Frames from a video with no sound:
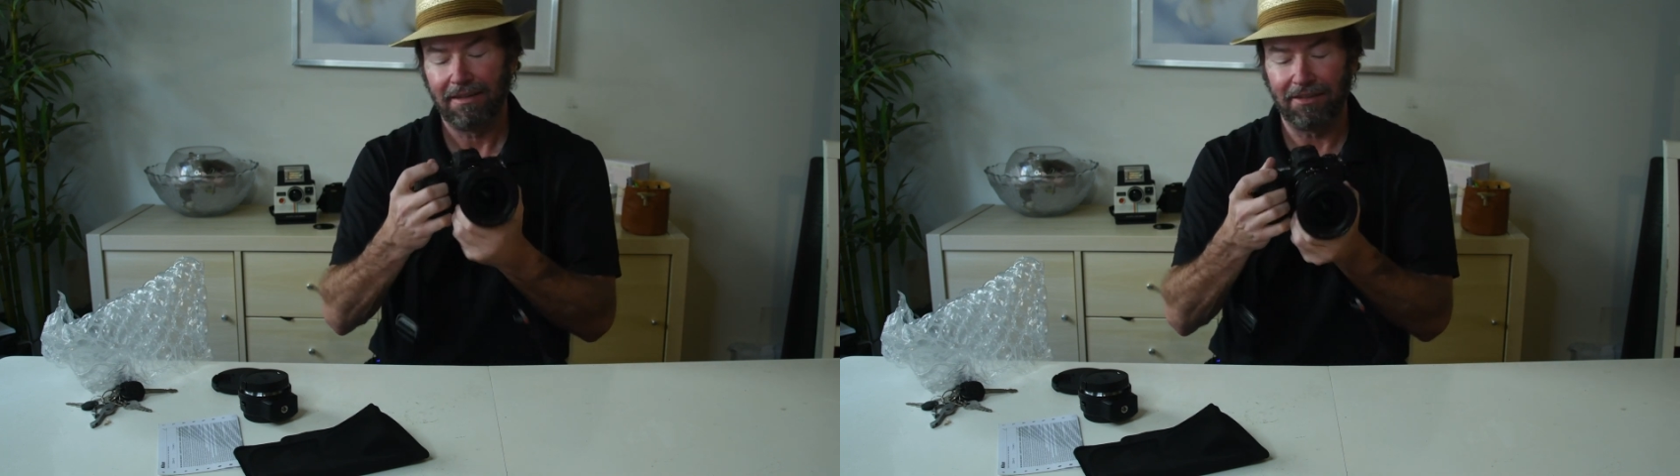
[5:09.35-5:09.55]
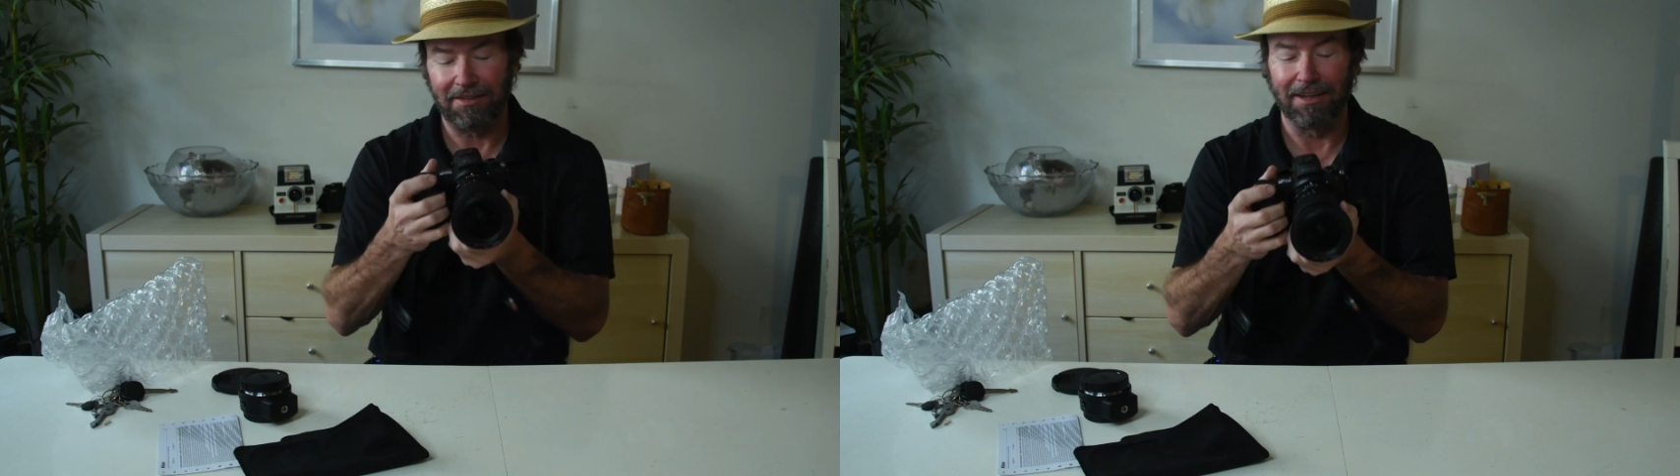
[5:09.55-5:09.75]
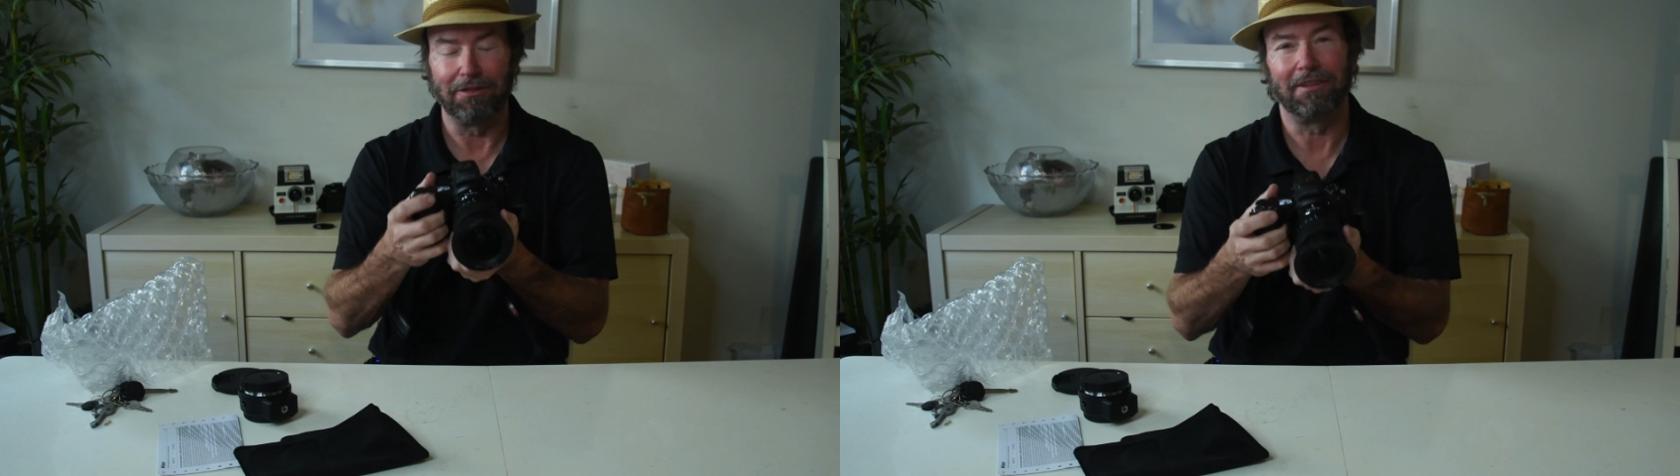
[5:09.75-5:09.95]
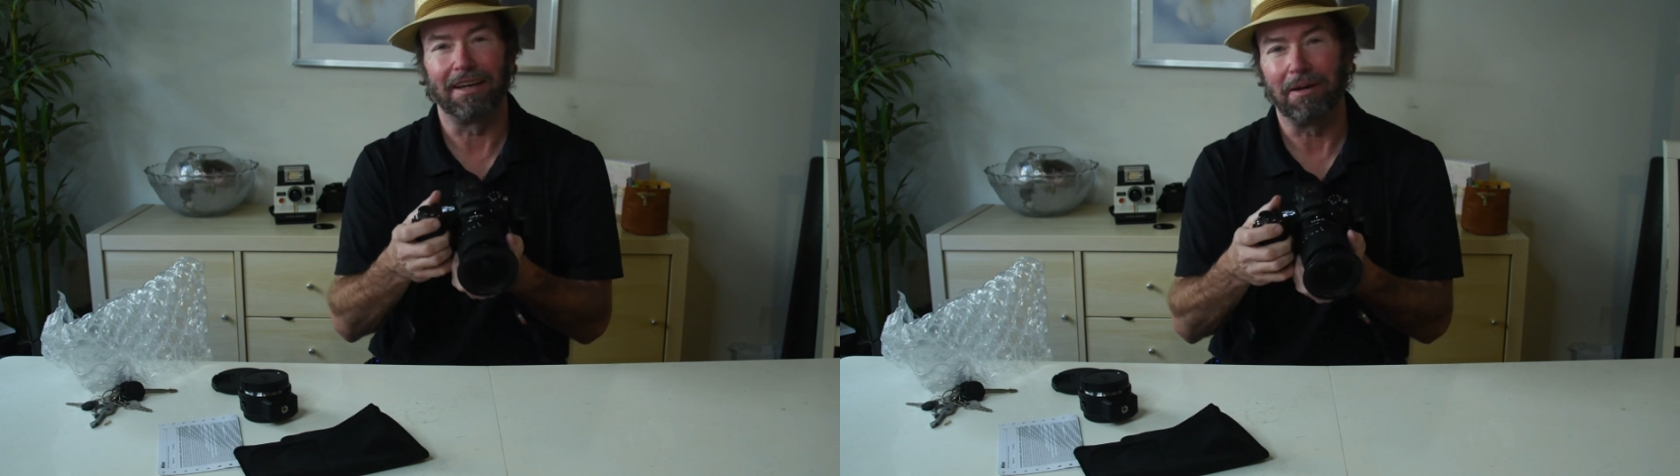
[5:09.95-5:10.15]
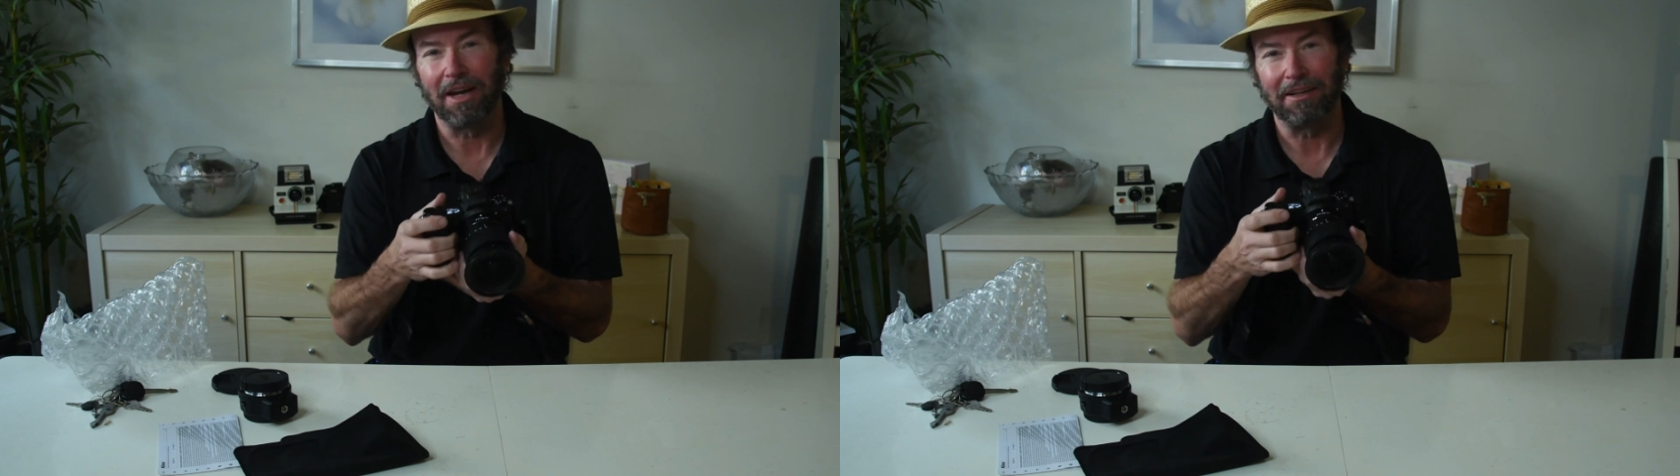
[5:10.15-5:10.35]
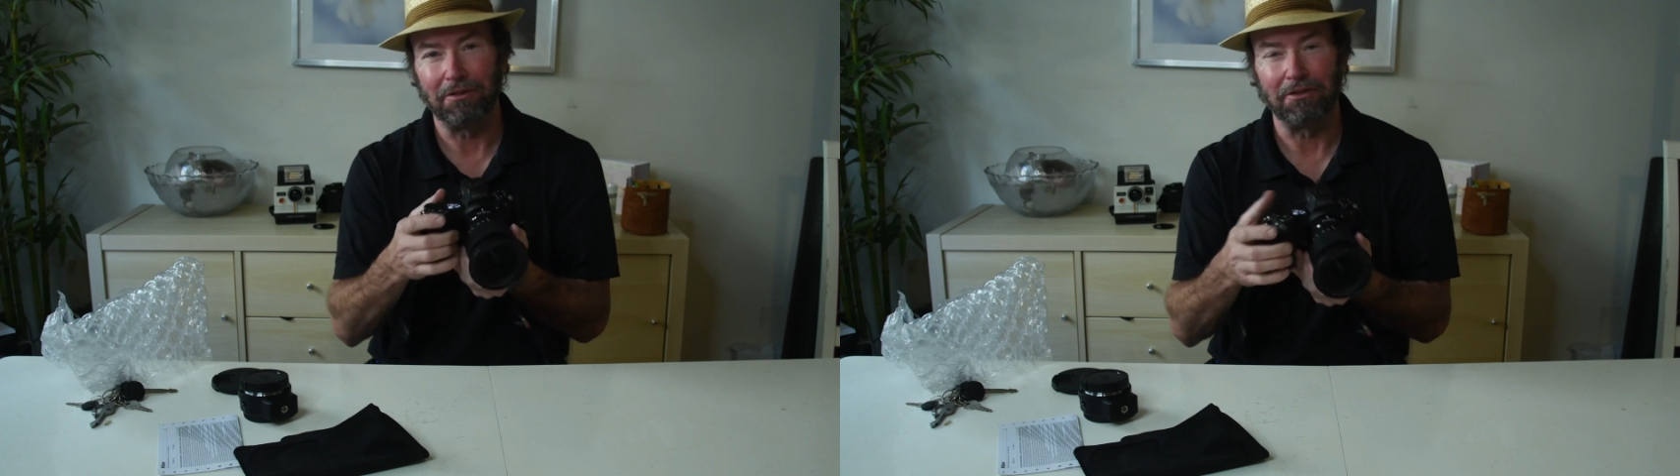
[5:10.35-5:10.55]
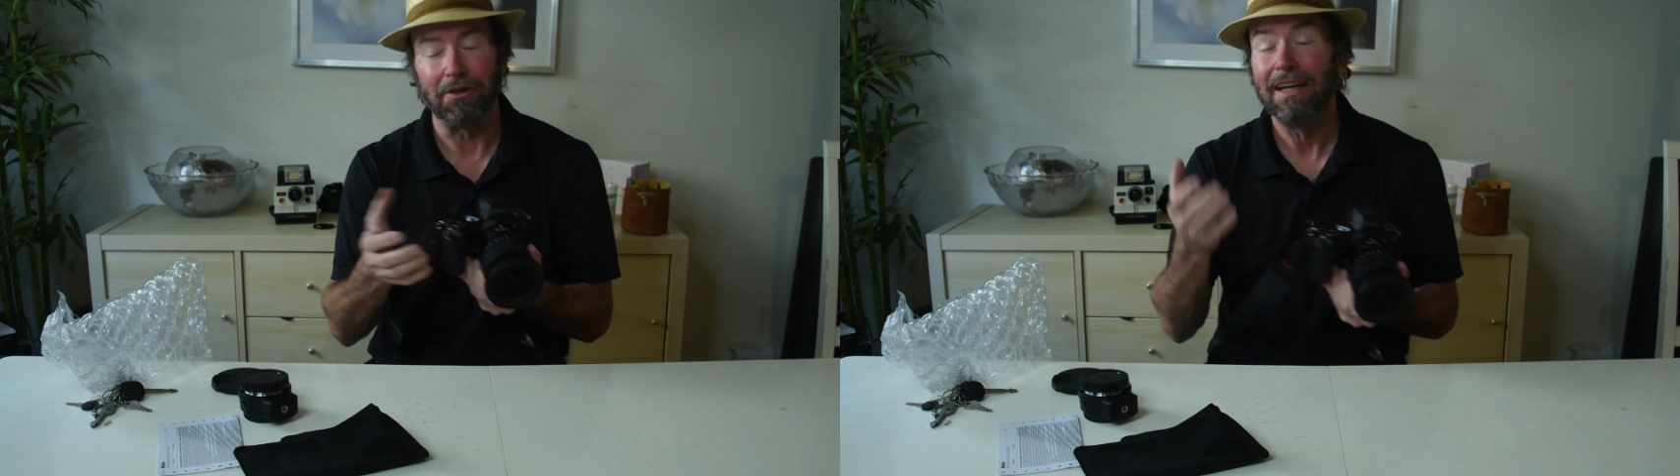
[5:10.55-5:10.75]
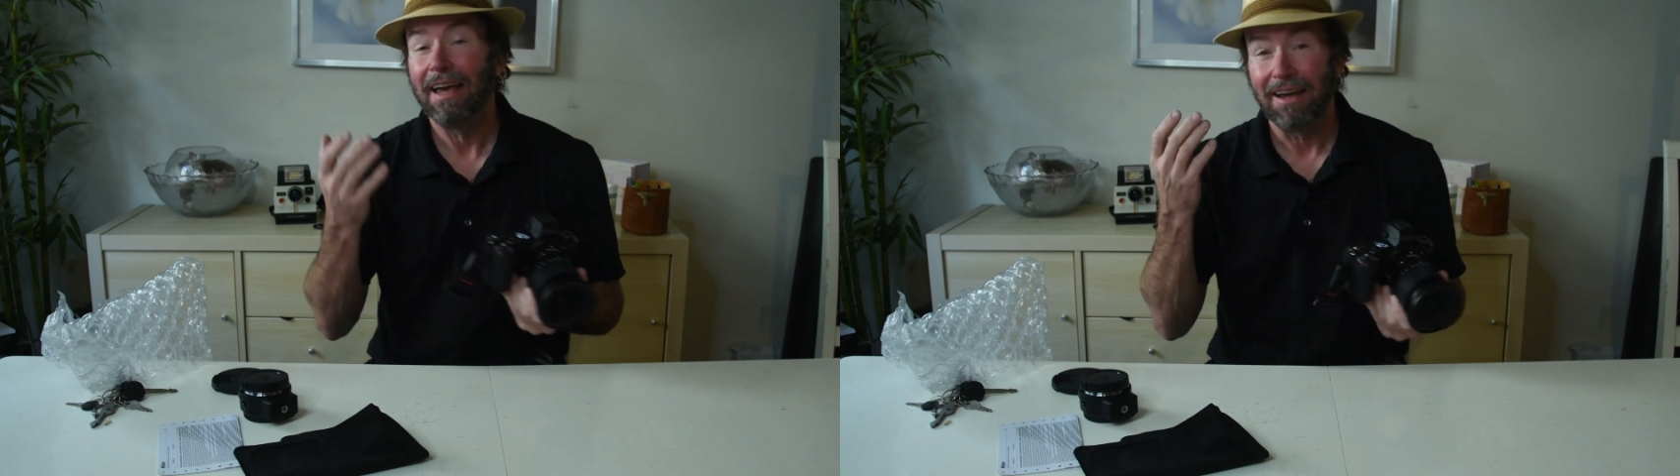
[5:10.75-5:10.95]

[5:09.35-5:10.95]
This is the other thing I'm not used to.